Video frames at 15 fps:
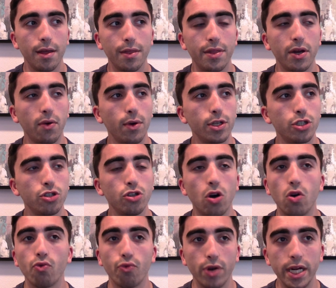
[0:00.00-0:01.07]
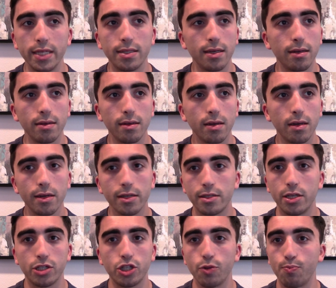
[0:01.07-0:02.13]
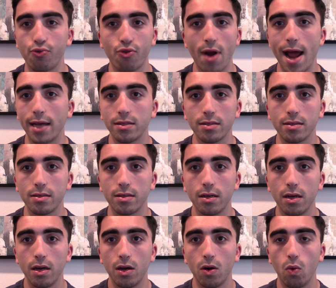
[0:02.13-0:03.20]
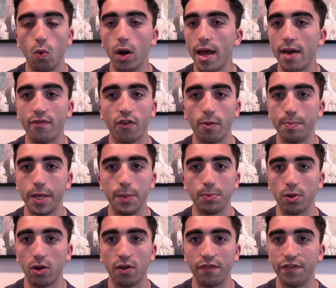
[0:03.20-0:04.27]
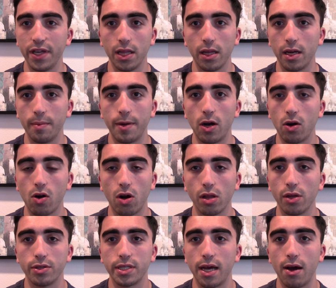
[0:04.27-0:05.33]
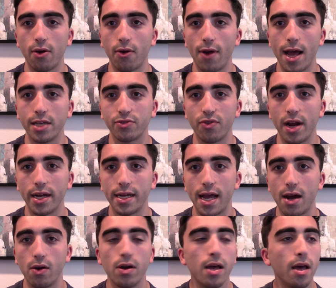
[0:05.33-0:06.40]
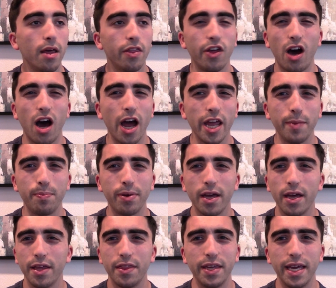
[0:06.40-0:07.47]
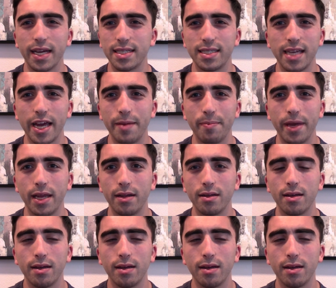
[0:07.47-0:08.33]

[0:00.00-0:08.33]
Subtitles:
There is no reason to suppress whatever people are feeling about Carlos Alcaraz right now. The hype, the excitement.